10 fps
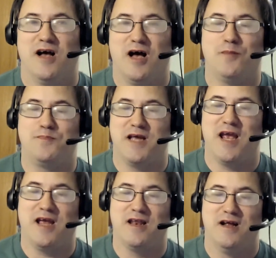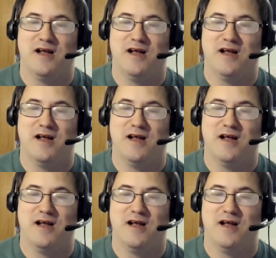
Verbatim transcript: uh, update,